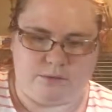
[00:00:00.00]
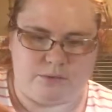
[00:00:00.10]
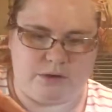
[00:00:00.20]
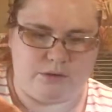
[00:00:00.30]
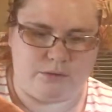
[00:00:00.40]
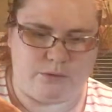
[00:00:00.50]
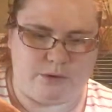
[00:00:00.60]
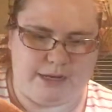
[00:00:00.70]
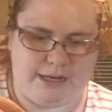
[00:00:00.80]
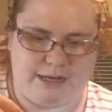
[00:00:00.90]
real
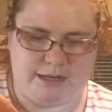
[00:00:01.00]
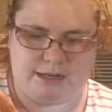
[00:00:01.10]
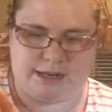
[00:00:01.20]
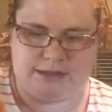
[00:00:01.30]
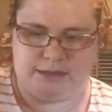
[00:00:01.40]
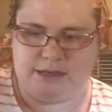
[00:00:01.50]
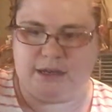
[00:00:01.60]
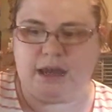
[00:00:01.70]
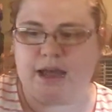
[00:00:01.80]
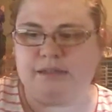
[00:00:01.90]
quick. And they,
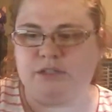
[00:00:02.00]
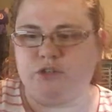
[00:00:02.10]
as